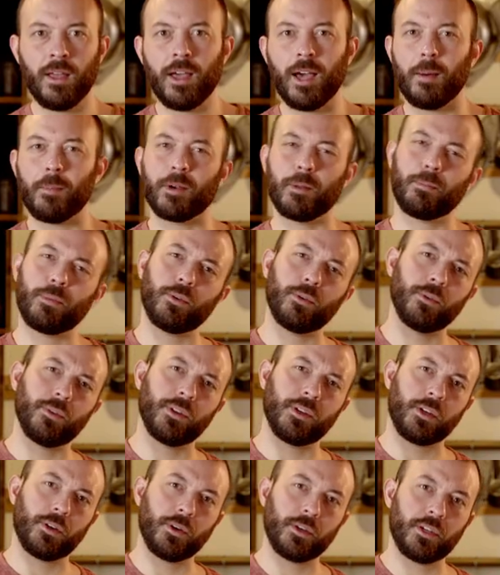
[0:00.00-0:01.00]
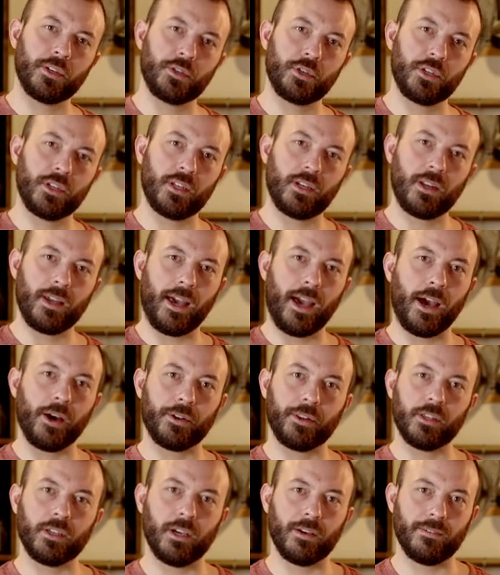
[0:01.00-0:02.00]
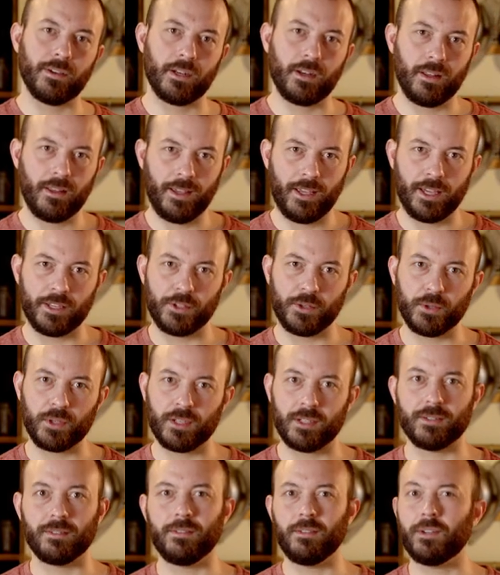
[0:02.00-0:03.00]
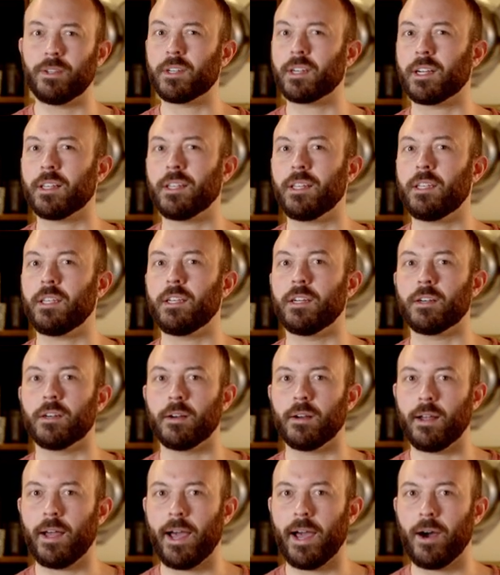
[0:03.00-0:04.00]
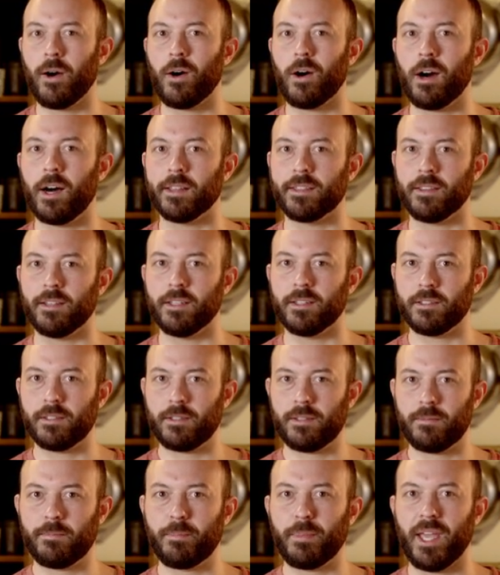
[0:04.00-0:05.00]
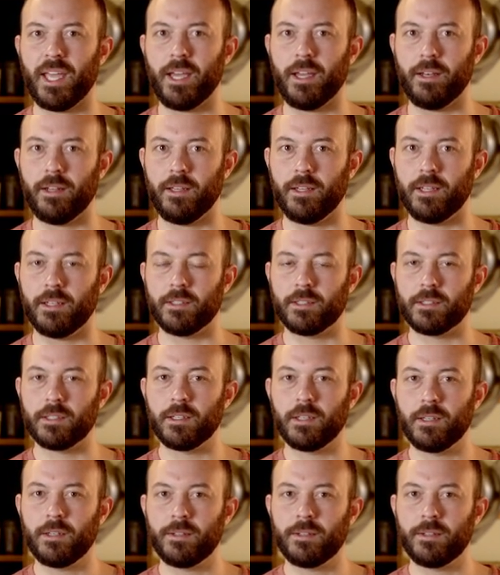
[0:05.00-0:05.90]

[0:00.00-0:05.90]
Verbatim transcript: I'm gonna pull the cookie sheet out of the oven and you can, you're gonna hear how hot this pan is.